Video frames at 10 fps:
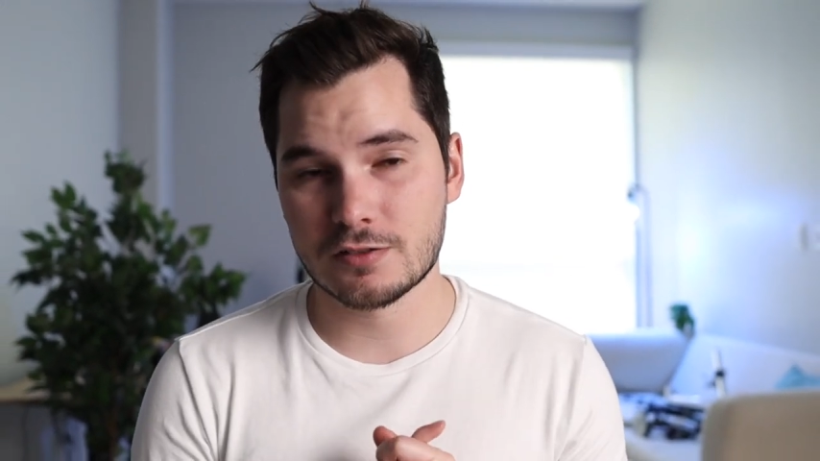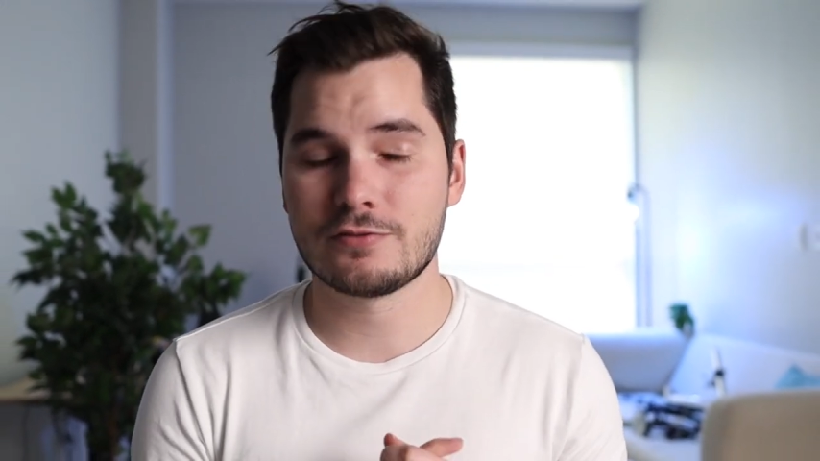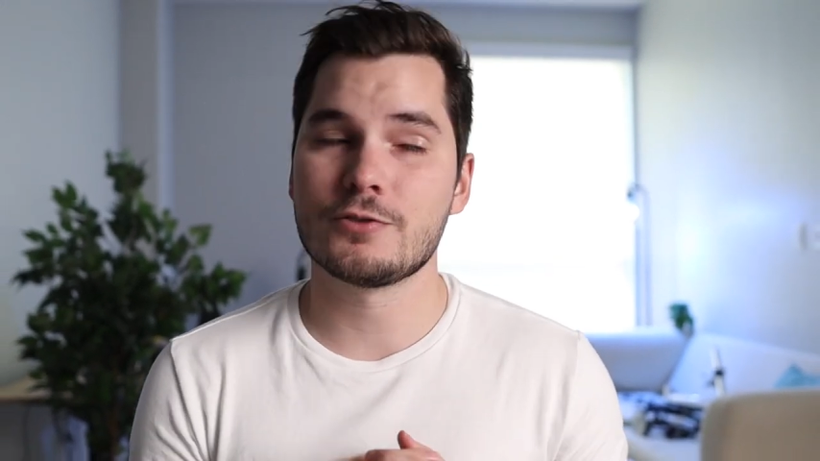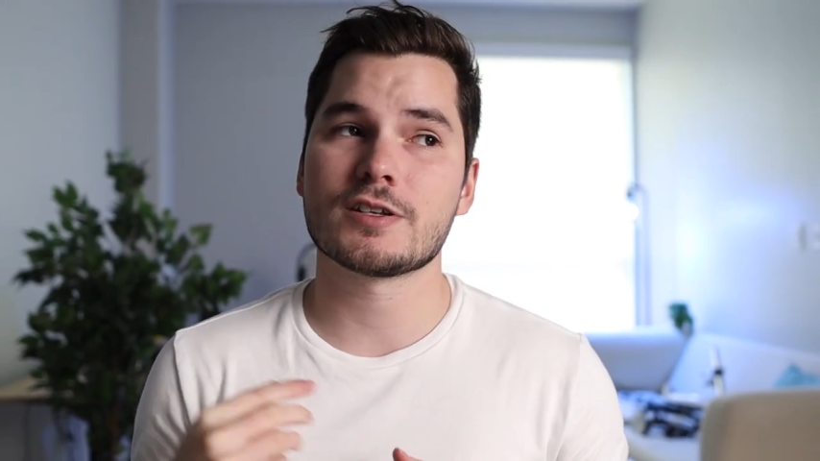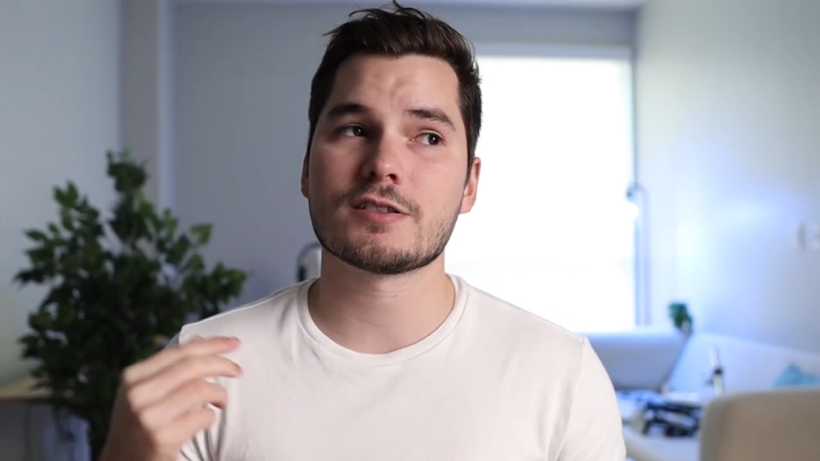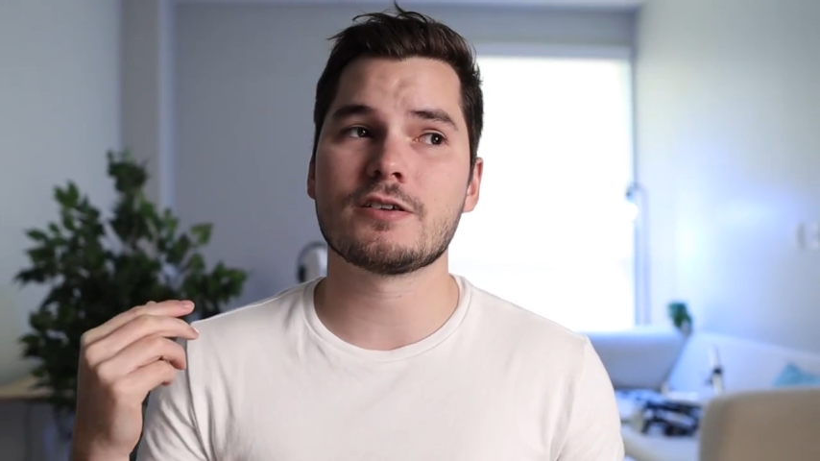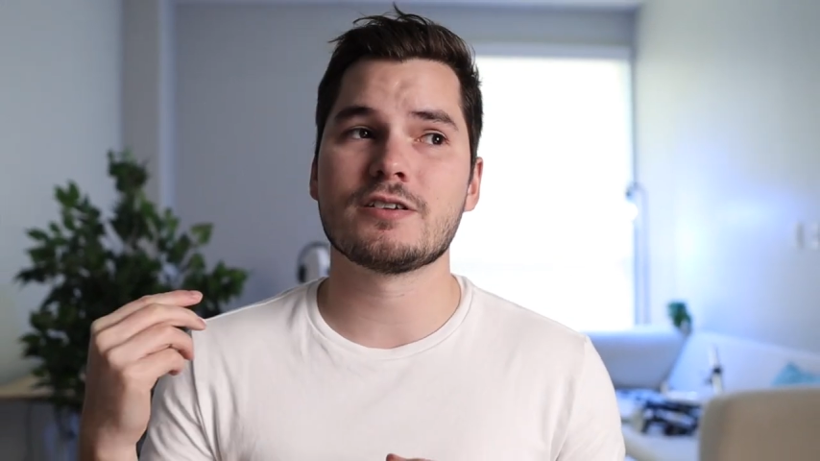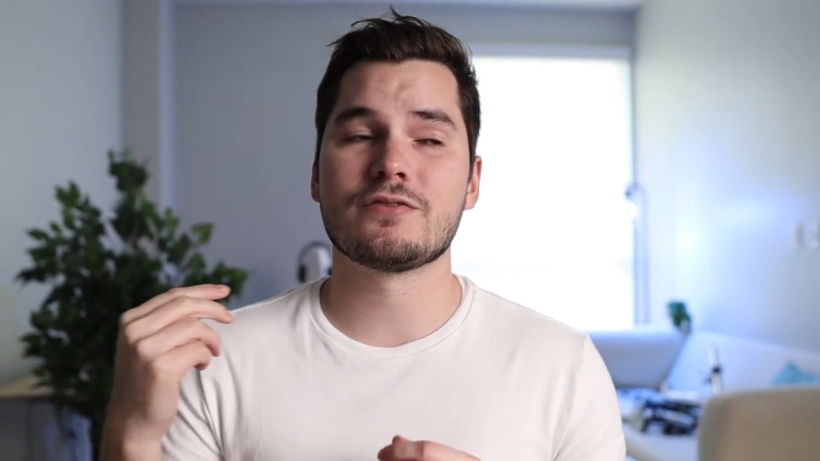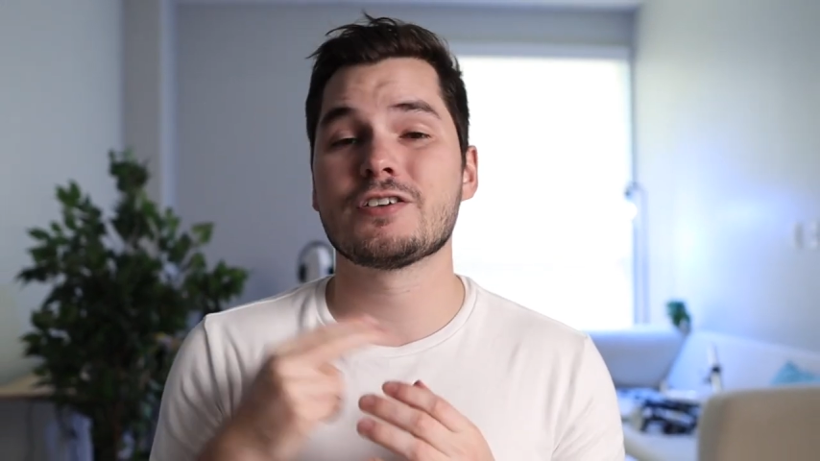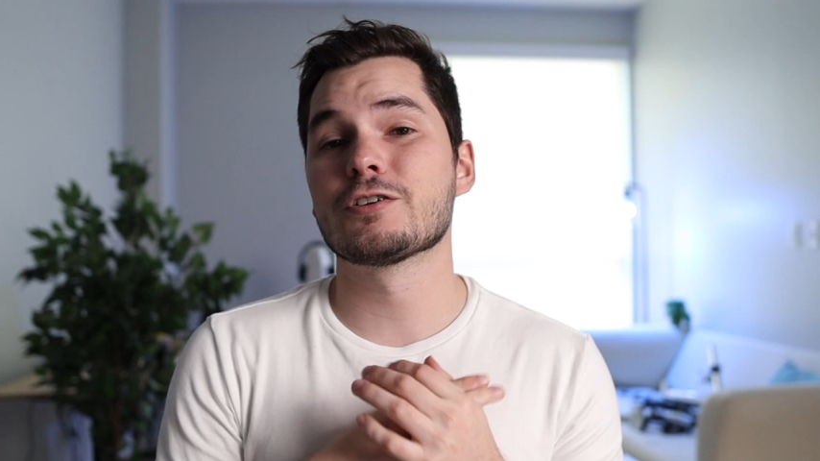focus
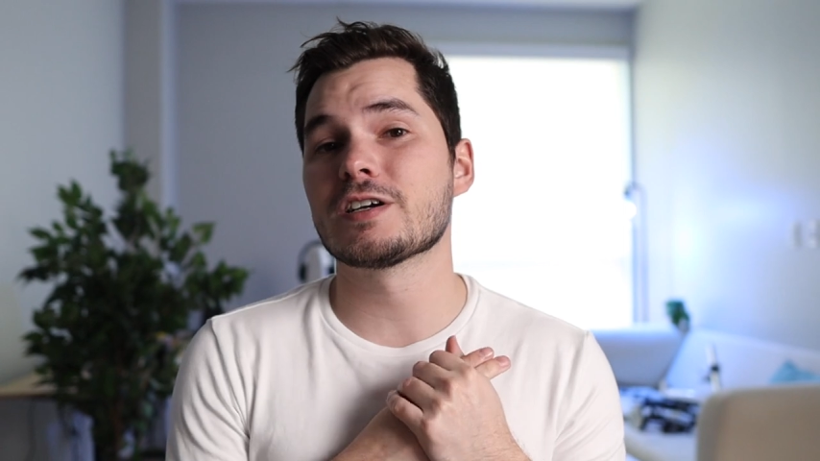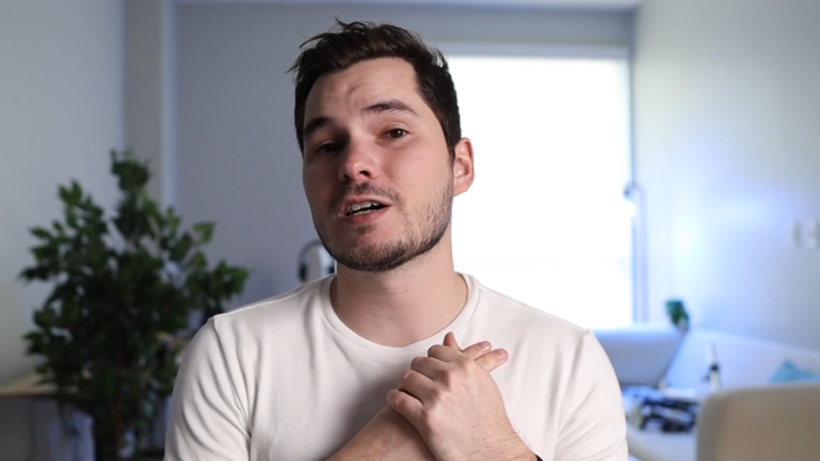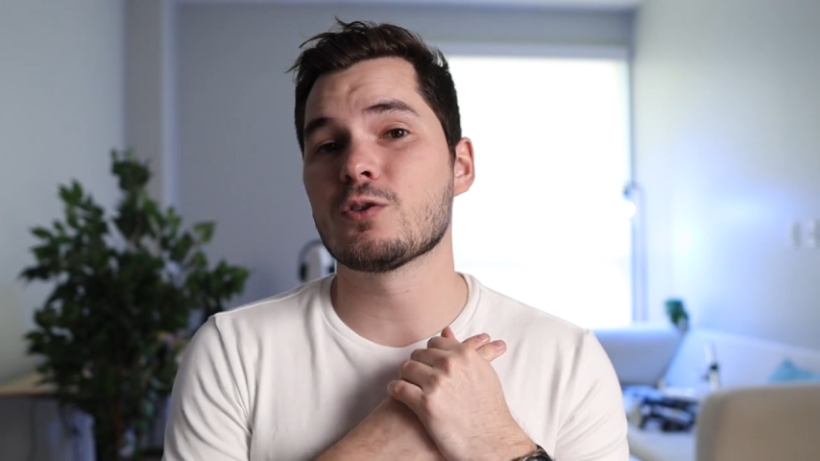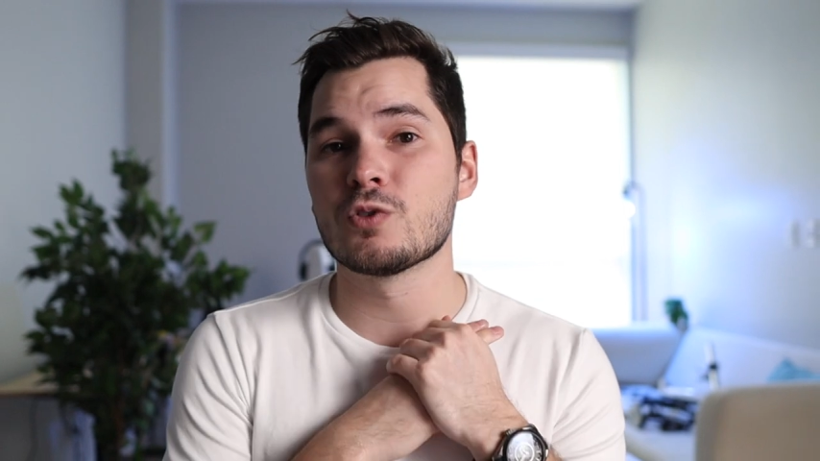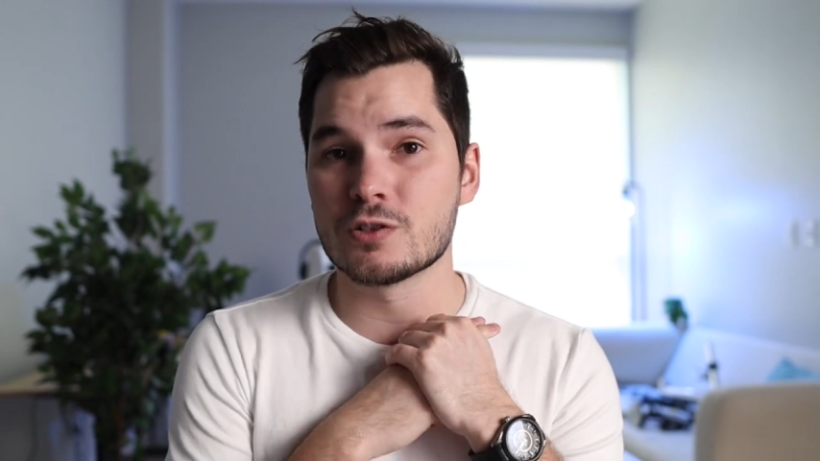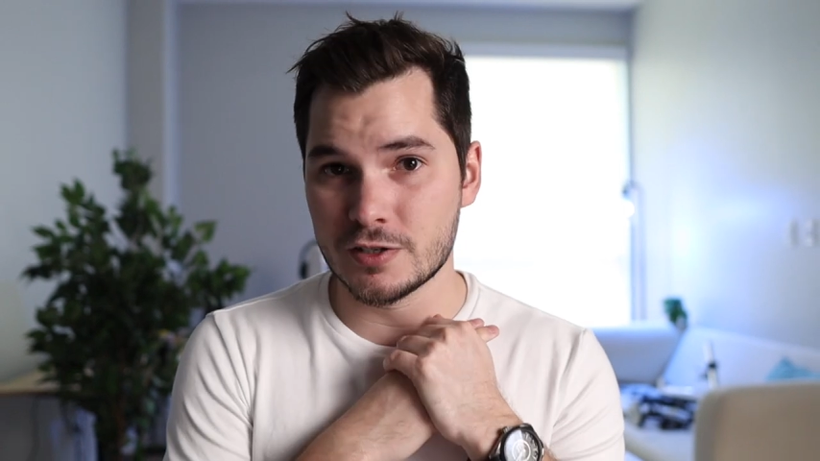on figuring out what